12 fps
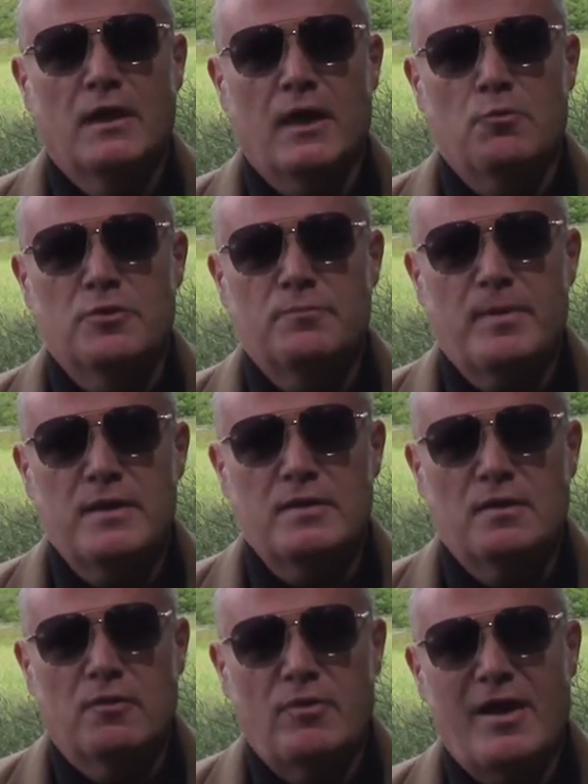it would have been
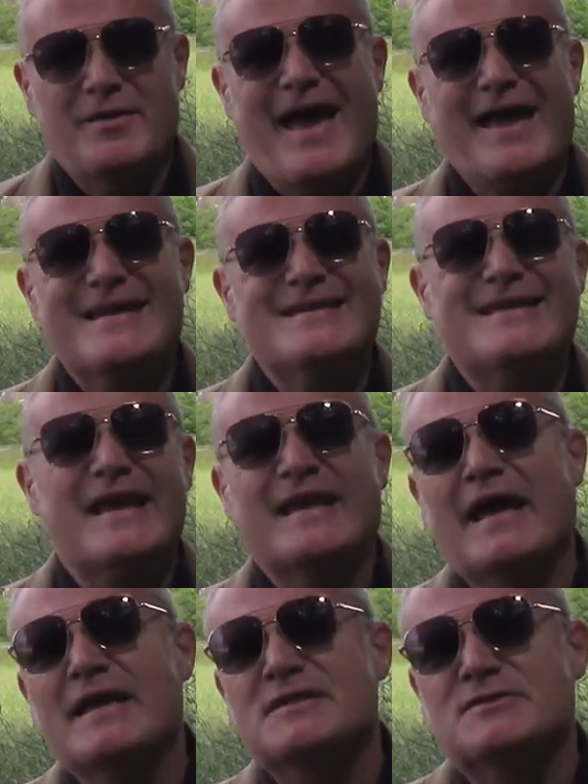around 8
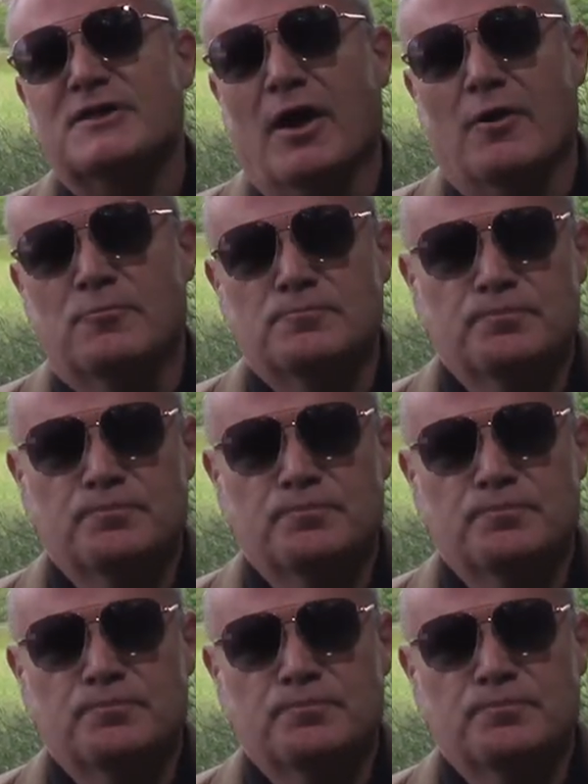decades ago.